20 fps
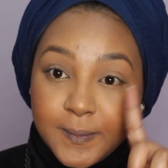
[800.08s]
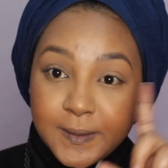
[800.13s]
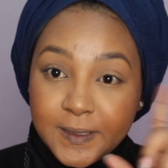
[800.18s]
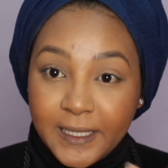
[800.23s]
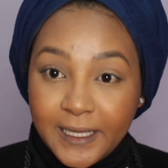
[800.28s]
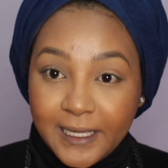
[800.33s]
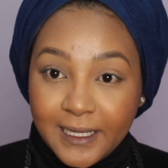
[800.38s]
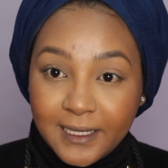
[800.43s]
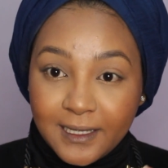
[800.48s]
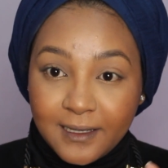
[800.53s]

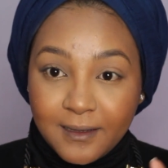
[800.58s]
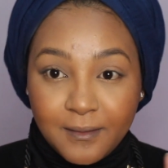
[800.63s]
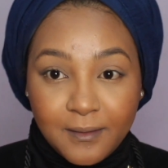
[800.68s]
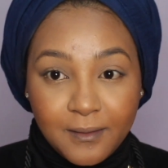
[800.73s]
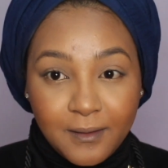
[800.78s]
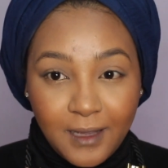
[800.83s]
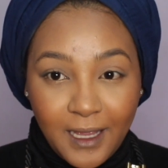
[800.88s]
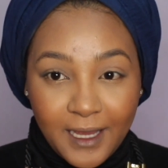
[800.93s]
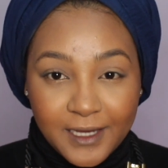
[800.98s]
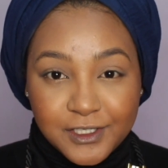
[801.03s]
black
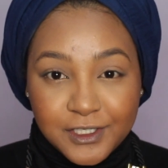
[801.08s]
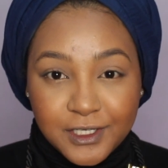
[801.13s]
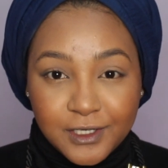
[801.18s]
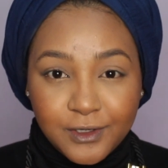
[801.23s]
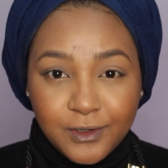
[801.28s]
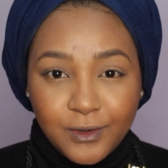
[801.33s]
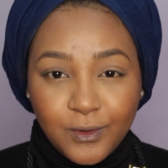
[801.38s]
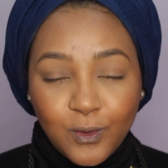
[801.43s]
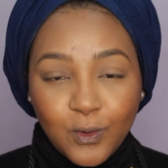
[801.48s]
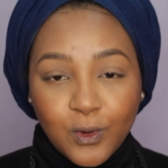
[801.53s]

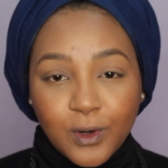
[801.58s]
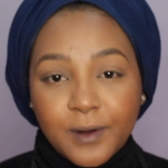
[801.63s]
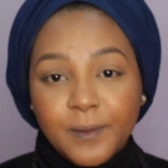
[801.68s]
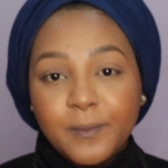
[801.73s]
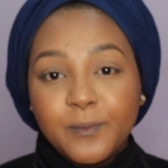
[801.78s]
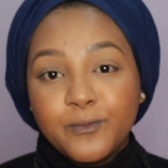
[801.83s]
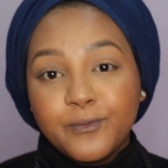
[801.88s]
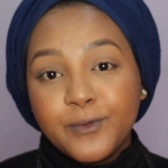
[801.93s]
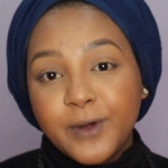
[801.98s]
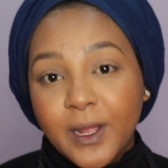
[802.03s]
eyeshadow or a
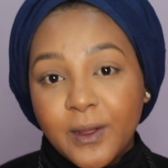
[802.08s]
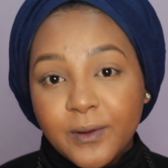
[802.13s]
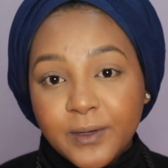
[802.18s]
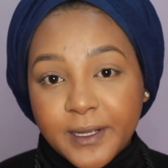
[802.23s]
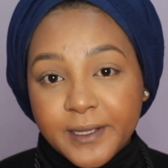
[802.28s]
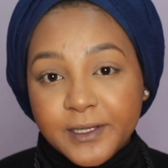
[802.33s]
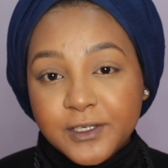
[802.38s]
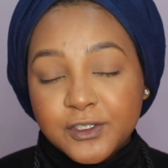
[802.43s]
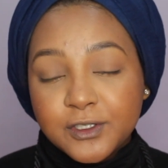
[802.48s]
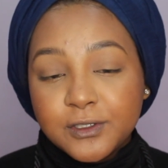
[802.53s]
brown
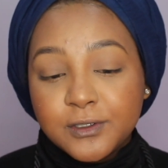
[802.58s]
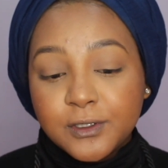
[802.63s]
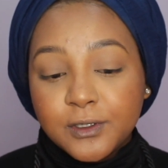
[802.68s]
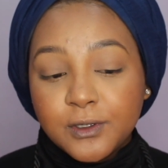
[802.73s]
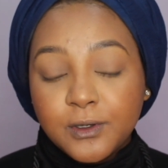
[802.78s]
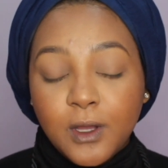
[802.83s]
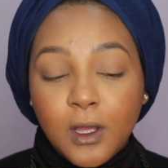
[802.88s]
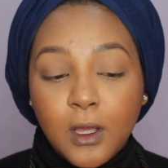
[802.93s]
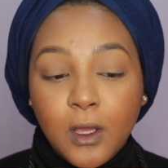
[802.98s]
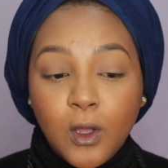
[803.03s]

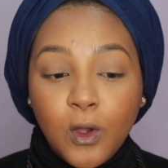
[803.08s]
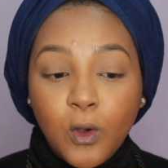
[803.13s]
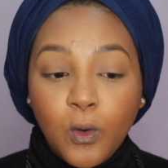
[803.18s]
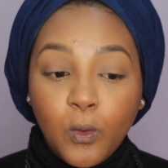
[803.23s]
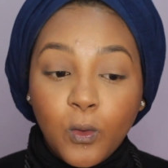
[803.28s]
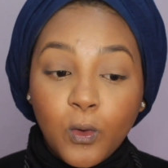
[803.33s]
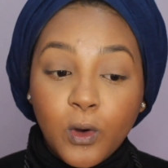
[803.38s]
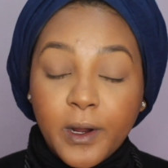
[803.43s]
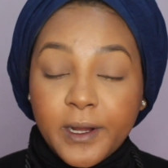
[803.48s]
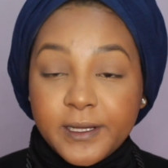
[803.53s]
eyeshadow,
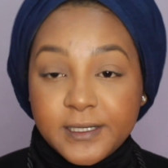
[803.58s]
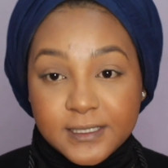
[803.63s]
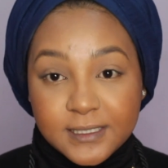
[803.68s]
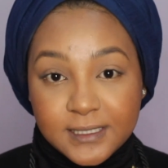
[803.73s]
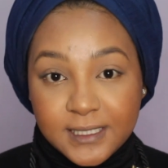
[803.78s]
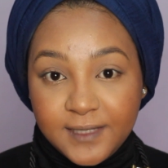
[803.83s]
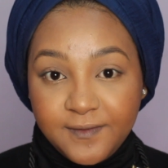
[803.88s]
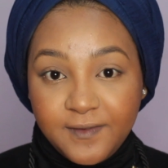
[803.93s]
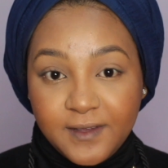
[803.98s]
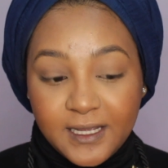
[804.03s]
or I
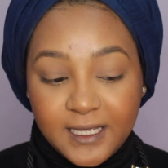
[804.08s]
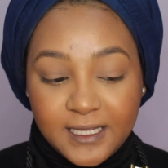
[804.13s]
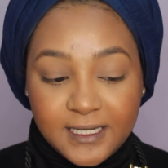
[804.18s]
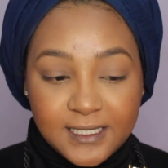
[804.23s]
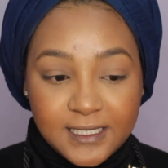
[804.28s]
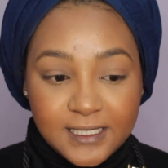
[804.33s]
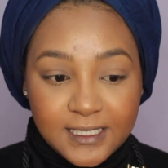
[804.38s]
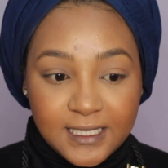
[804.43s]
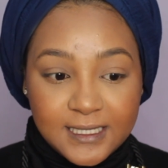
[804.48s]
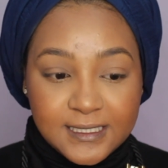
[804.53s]
just leave it
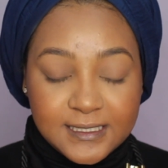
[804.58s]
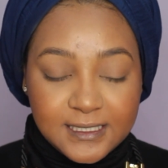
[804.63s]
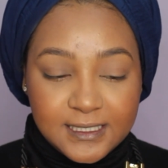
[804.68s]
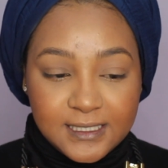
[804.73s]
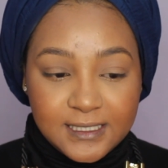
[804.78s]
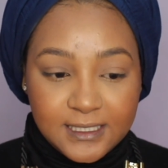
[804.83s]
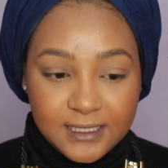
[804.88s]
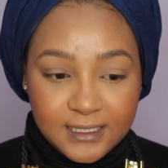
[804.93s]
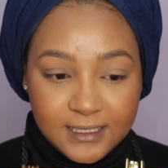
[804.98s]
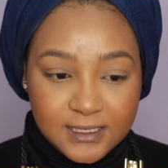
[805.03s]
as
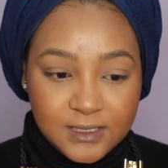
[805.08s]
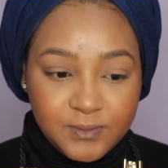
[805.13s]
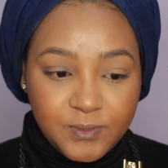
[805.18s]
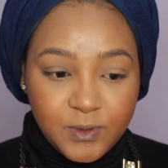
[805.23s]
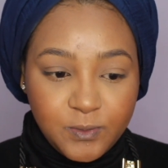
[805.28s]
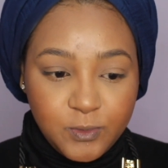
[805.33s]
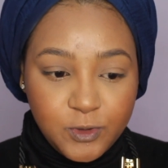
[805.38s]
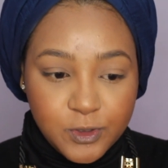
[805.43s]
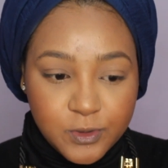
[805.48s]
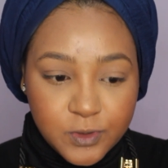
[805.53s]
it is.
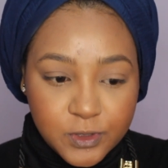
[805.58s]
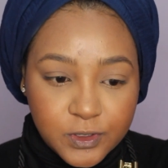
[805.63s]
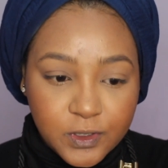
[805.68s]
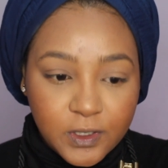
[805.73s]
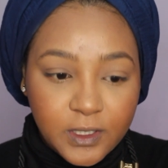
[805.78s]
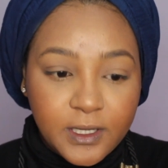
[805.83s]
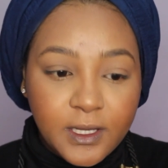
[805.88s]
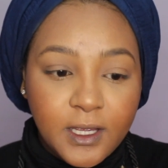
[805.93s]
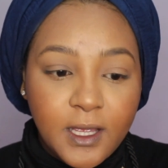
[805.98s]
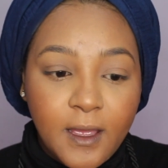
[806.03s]
But
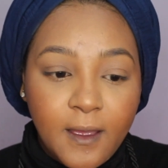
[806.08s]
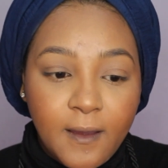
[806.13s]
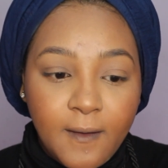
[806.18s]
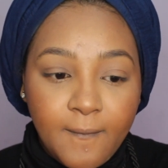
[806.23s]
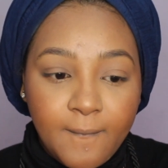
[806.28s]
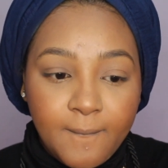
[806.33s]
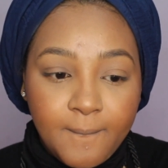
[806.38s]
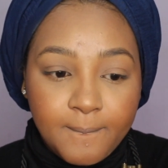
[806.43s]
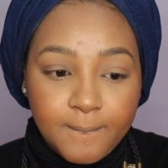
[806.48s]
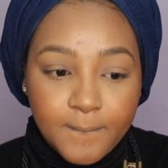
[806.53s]
usually,
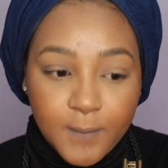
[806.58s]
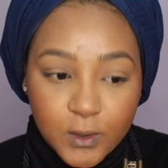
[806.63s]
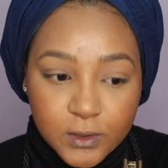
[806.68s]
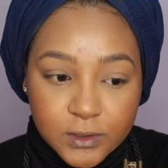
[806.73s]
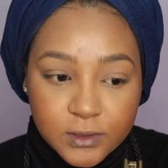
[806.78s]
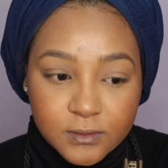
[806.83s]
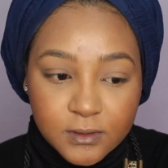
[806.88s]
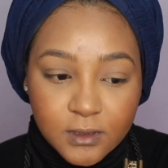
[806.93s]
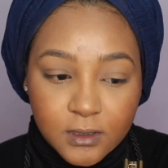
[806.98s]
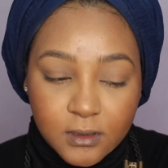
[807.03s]

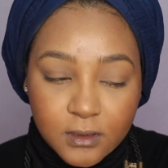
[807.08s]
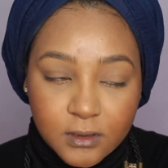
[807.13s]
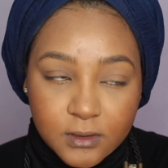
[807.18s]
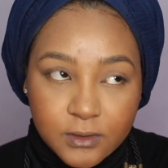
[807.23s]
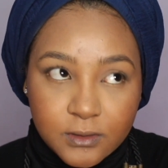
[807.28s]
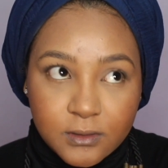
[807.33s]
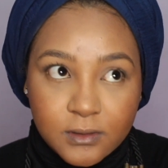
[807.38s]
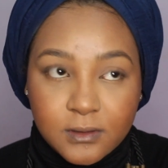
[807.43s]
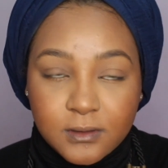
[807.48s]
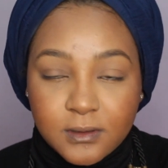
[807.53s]
the
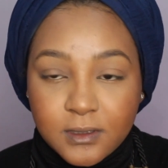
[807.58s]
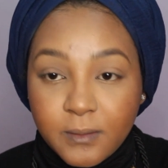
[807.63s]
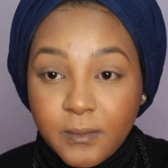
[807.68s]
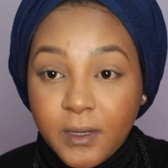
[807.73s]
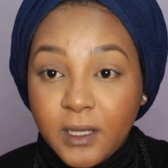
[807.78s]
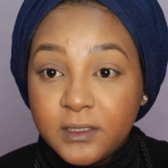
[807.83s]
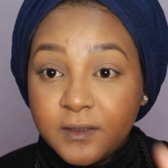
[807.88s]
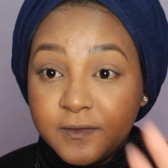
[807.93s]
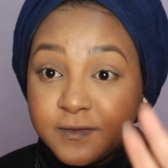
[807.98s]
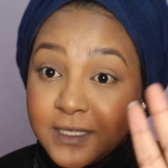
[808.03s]

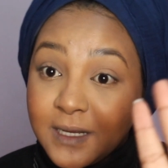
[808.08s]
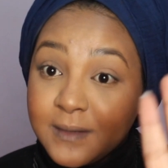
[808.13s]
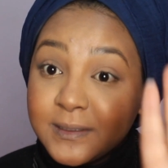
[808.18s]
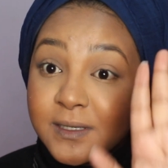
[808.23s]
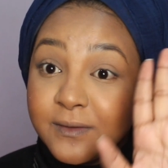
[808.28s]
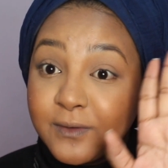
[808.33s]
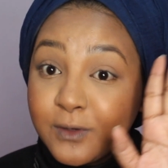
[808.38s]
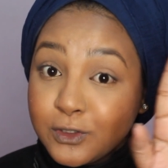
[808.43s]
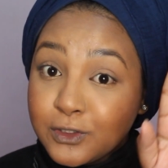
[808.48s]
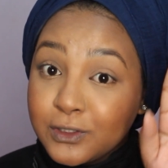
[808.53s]
amount of times
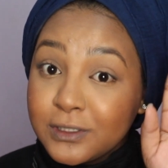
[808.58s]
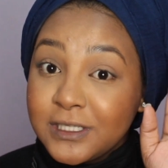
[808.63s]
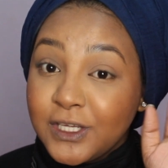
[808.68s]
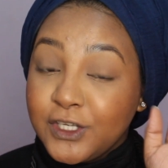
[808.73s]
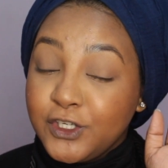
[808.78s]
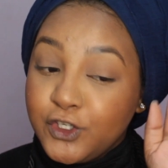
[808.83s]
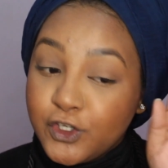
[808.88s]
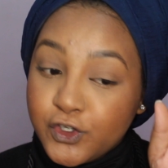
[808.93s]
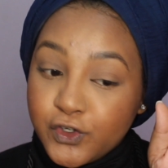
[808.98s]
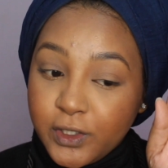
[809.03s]
I've also
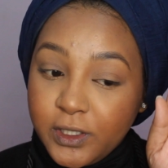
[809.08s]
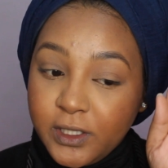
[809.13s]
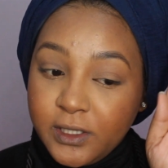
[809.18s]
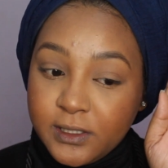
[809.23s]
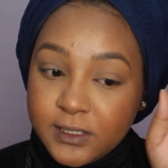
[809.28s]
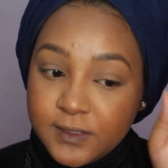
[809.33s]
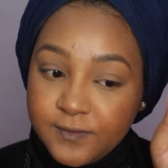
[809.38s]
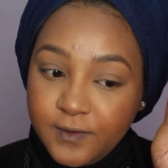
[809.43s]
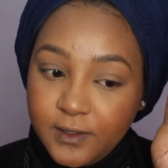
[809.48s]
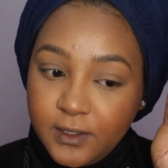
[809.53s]
said usually in
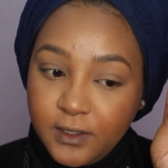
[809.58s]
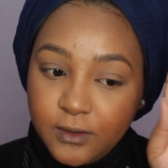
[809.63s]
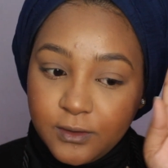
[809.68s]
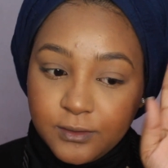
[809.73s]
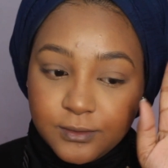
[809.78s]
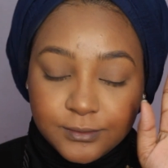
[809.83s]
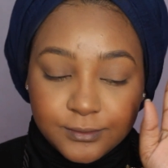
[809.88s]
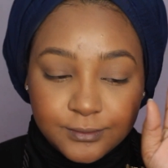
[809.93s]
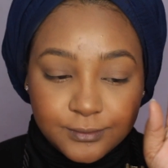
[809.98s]
this video,